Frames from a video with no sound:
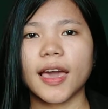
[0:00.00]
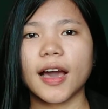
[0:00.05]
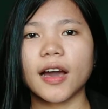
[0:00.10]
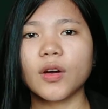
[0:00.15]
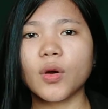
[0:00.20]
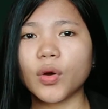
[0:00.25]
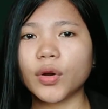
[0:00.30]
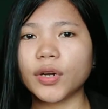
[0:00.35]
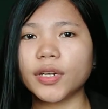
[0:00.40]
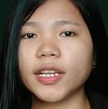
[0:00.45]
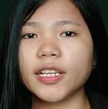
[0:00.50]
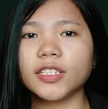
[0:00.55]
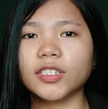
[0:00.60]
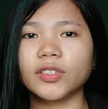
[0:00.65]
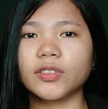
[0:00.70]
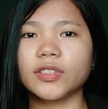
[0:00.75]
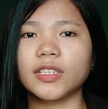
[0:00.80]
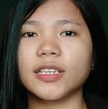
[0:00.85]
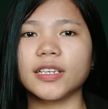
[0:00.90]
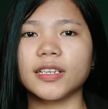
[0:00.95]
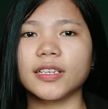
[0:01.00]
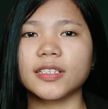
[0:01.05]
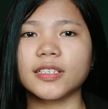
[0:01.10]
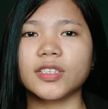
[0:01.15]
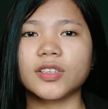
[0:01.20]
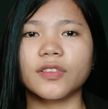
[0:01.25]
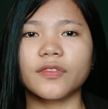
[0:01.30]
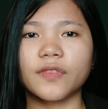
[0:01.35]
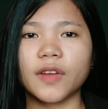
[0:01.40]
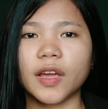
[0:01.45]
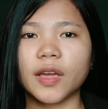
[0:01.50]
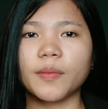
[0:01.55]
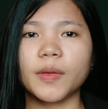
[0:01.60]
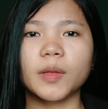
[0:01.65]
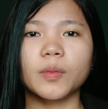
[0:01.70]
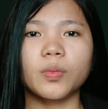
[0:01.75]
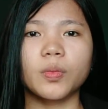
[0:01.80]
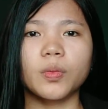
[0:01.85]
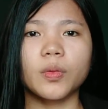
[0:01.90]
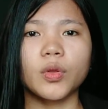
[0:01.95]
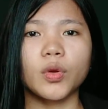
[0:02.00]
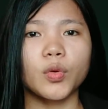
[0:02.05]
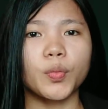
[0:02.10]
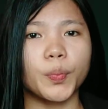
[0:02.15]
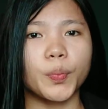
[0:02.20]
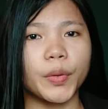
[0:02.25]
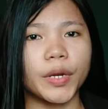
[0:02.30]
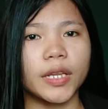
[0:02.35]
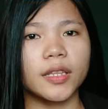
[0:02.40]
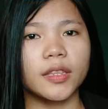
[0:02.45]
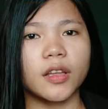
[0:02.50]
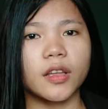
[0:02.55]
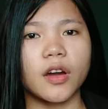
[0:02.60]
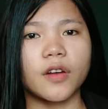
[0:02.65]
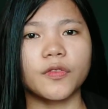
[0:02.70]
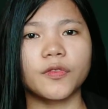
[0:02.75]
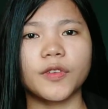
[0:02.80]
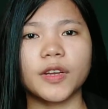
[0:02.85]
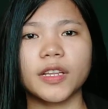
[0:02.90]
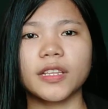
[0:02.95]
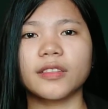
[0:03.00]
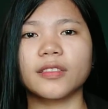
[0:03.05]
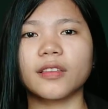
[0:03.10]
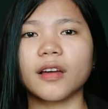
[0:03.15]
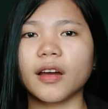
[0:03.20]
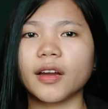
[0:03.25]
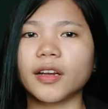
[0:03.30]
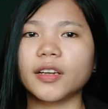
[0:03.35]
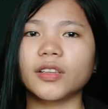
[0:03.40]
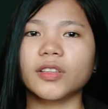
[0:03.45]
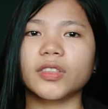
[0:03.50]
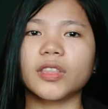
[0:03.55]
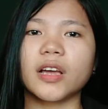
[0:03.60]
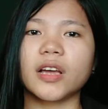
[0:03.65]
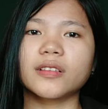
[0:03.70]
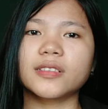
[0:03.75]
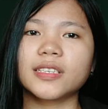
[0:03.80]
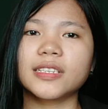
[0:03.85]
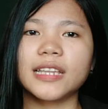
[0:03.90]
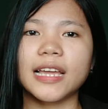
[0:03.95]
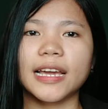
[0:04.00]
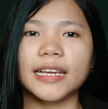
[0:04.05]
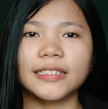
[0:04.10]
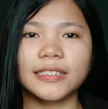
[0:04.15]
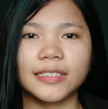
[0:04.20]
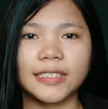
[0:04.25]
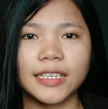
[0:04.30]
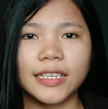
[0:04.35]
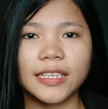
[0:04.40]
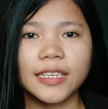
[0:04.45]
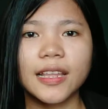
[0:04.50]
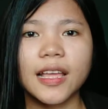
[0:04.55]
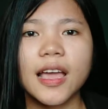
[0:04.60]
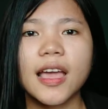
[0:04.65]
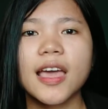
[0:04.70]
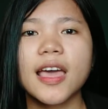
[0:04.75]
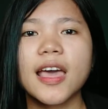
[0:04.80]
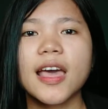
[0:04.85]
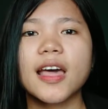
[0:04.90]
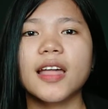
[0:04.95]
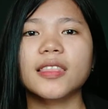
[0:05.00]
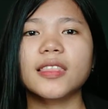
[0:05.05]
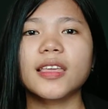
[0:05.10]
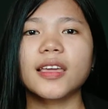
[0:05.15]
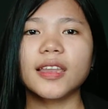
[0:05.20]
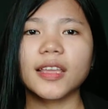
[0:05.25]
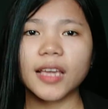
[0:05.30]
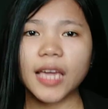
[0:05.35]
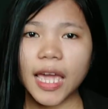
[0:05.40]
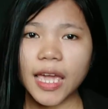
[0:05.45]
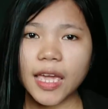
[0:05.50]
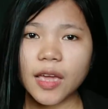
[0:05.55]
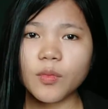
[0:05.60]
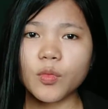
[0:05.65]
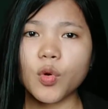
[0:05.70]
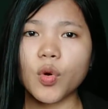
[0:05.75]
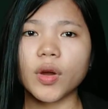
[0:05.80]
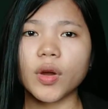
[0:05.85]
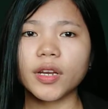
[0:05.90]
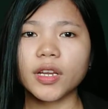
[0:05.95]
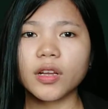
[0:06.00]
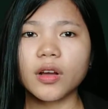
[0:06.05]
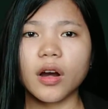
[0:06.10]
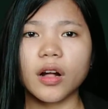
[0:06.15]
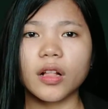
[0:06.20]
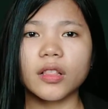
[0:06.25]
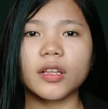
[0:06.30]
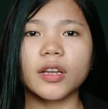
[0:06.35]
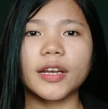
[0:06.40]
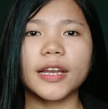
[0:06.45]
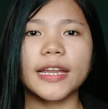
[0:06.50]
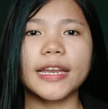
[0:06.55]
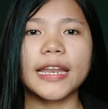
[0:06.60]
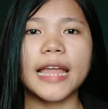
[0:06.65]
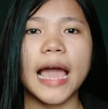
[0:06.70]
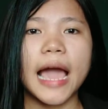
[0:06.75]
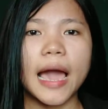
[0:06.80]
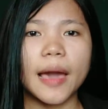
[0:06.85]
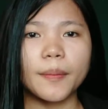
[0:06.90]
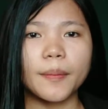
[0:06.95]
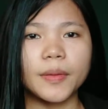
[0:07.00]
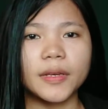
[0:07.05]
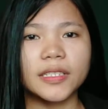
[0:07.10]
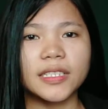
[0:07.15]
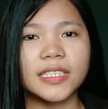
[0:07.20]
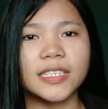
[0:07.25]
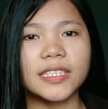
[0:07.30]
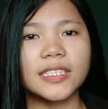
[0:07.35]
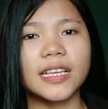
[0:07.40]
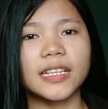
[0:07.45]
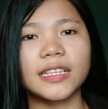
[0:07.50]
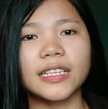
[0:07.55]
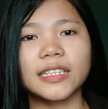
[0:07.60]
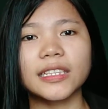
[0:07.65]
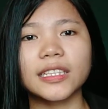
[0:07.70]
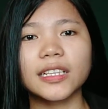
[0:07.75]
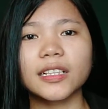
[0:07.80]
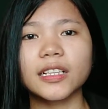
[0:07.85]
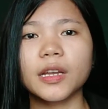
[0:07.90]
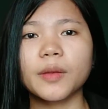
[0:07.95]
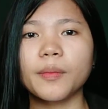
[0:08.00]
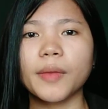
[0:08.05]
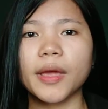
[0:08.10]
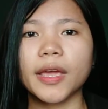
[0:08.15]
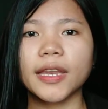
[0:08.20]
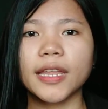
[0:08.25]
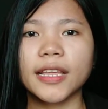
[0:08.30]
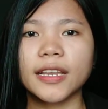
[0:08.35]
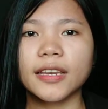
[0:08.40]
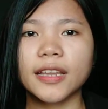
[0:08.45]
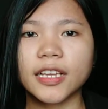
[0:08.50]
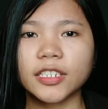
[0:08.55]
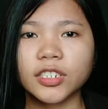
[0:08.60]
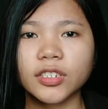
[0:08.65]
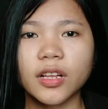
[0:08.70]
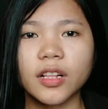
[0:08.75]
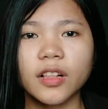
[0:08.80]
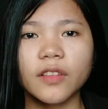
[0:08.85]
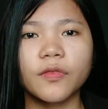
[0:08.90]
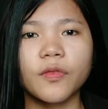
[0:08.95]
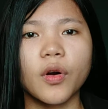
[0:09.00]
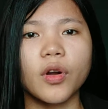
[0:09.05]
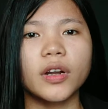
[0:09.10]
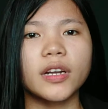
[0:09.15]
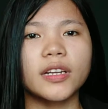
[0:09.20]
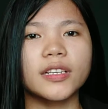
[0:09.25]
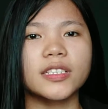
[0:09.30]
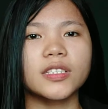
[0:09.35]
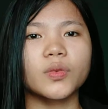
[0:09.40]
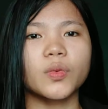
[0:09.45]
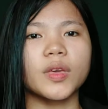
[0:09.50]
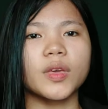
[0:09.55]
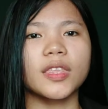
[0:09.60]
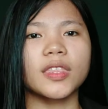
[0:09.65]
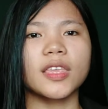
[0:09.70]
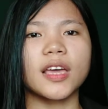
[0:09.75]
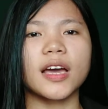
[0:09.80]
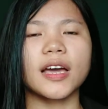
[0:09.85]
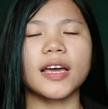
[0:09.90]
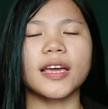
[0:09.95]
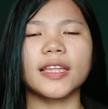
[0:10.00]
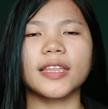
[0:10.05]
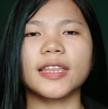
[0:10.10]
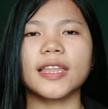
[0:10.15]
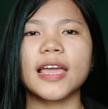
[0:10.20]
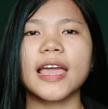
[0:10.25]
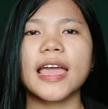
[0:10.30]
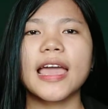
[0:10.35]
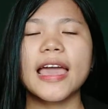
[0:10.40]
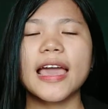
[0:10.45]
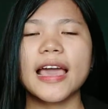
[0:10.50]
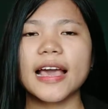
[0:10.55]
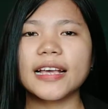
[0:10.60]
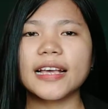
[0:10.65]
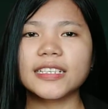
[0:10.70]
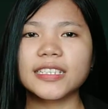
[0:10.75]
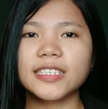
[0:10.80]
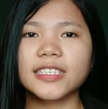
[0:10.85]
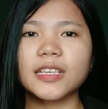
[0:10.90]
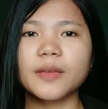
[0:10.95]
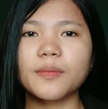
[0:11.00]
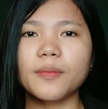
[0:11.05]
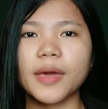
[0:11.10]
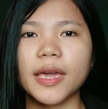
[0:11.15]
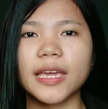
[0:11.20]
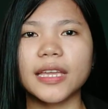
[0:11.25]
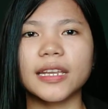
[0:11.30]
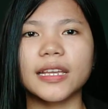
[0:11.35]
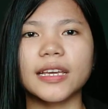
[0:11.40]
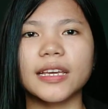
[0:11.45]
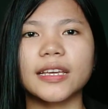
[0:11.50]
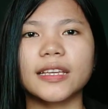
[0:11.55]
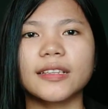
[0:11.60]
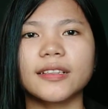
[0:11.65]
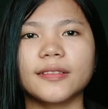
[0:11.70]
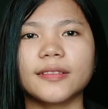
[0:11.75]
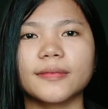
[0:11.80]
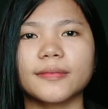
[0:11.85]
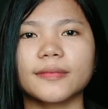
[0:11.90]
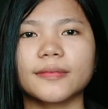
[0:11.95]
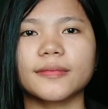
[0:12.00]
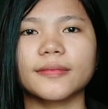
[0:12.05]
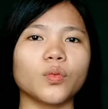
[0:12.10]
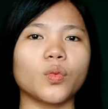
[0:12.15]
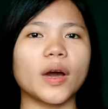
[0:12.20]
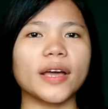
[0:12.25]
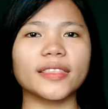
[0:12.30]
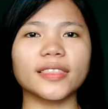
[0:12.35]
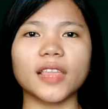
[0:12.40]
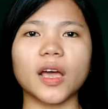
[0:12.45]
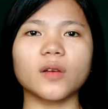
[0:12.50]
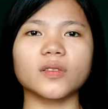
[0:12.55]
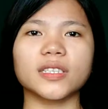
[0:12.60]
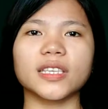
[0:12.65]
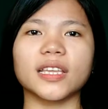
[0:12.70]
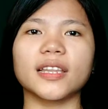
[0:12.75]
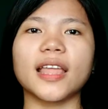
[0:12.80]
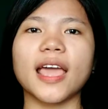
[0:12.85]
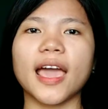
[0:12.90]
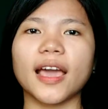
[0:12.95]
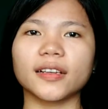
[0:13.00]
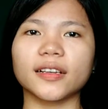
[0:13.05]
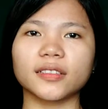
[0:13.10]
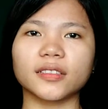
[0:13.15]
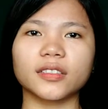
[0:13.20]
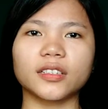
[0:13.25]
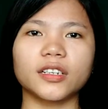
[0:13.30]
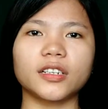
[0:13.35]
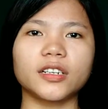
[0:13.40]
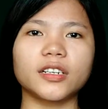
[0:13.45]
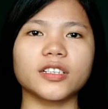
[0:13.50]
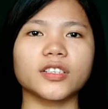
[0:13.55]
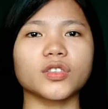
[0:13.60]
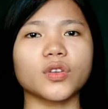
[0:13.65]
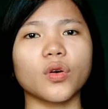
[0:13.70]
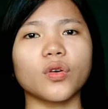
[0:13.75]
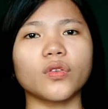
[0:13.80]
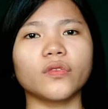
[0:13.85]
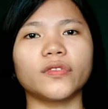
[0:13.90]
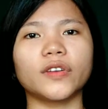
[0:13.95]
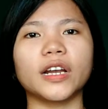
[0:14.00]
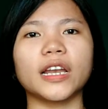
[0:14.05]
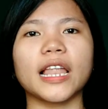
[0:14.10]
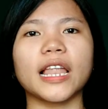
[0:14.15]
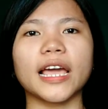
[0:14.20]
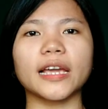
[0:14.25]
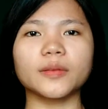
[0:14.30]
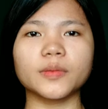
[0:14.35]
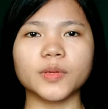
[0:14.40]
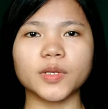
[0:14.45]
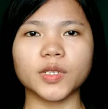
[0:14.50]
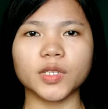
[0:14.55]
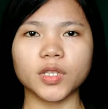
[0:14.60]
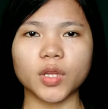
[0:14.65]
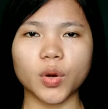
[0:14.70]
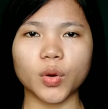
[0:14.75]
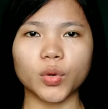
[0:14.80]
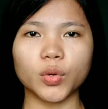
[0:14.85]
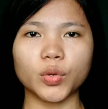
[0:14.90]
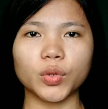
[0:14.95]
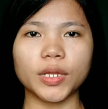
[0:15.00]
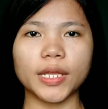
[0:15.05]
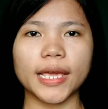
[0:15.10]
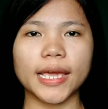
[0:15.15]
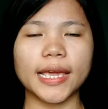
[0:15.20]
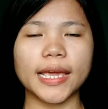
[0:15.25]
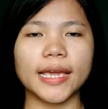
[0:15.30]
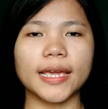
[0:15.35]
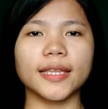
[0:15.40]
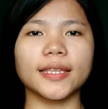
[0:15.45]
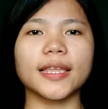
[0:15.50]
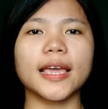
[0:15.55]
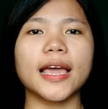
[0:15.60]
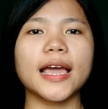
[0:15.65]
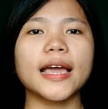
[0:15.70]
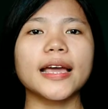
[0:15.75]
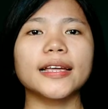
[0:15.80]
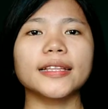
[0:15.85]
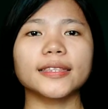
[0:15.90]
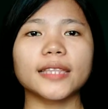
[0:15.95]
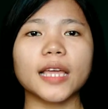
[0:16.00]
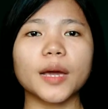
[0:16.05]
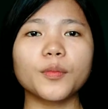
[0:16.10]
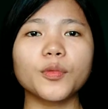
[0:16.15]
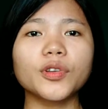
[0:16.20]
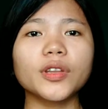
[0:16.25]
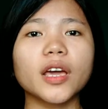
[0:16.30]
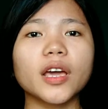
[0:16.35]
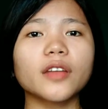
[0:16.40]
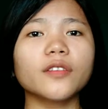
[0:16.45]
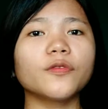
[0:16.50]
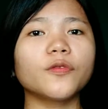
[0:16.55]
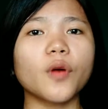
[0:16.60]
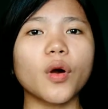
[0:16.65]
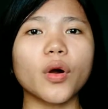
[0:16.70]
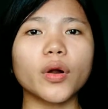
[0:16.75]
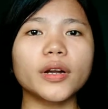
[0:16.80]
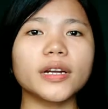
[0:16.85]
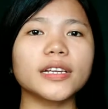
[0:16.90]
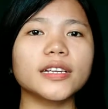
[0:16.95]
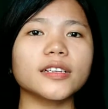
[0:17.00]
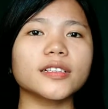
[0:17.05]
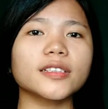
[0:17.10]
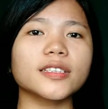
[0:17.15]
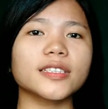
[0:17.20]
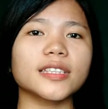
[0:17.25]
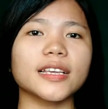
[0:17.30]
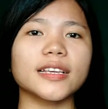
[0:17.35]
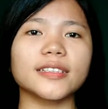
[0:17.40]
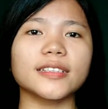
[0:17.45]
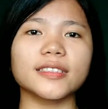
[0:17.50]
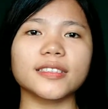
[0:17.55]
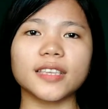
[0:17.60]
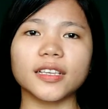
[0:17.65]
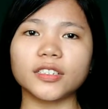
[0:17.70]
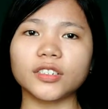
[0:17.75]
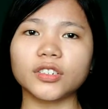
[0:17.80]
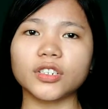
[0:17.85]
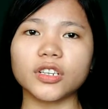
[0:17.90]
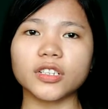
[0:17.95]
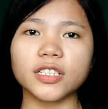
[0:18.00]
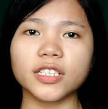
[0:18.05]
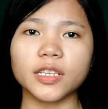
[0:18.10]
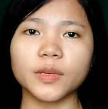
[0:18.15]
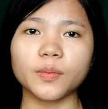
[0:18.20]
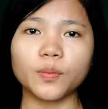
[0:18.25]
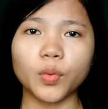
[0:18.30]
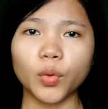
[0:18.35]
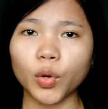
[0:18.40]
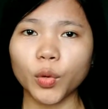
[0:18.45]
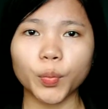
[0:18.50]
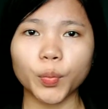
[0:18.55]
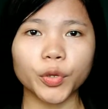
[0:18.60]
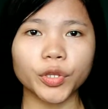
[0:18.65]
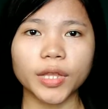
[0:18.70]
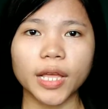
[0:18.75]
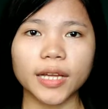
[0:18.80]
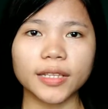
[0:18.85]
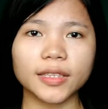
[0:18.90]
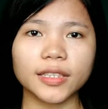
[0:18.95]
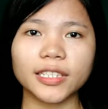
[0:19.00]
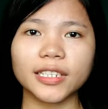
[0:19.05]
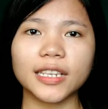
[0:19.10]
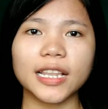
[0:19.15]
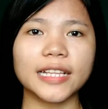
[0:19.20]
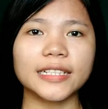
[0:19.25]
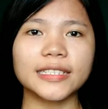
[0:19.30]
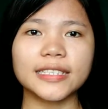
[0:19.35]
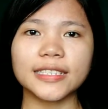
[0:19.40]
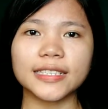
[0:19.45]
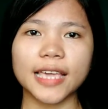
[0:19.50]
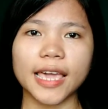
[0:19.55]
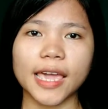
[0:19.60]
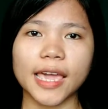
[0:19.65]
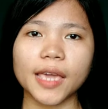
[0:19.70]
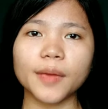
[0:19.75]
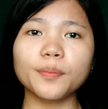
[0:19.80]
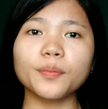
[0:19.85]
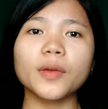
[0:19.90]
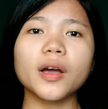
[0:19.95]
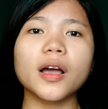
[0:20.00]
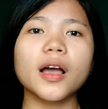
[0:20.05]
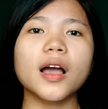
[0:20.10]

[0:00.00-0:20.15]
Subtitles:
According to the Survival Blueprint of Rintar 2019, the Decayum quadricolor inhabits the little remaining natural forest with an estimated 1,000 hectares over limestone in Tabunan Forest in Central Cebu Protected Landscape,